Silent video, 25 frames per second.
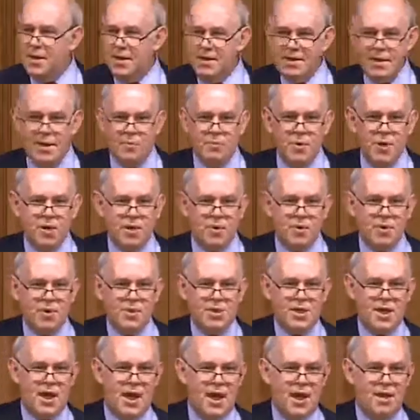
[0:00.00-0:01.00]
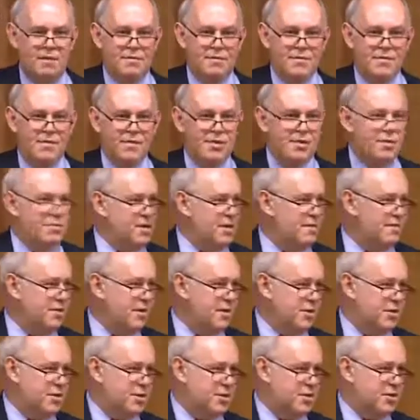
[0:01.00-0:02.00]
that we're going to have
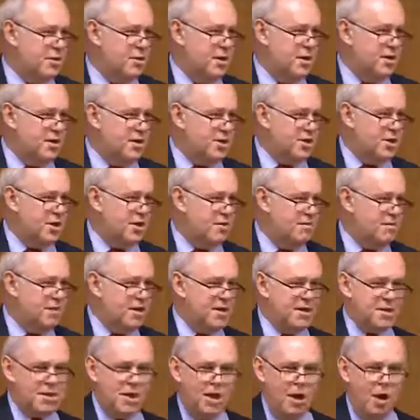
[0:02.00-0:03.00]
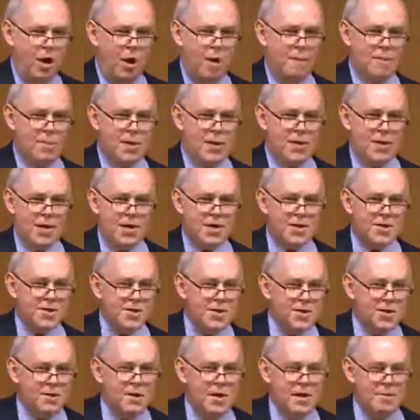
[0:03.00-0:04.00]
universal service
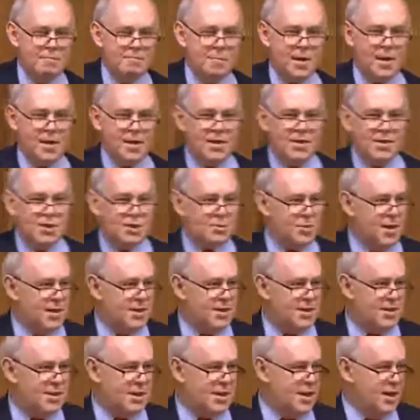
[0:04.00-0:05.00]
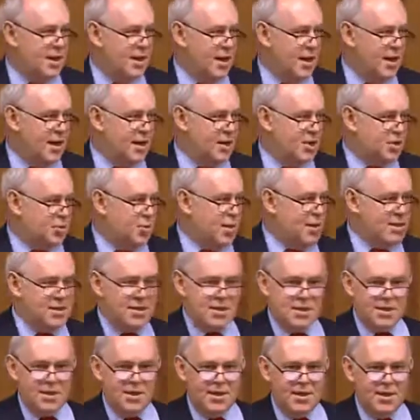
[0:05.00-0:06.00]
obligation by
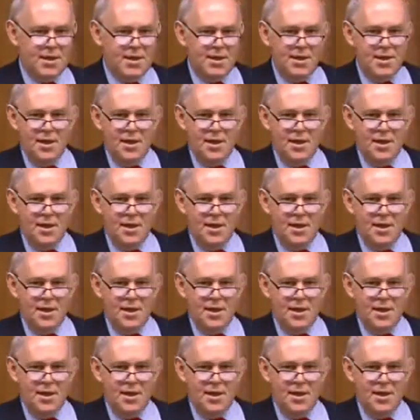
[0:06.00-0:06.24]
2020.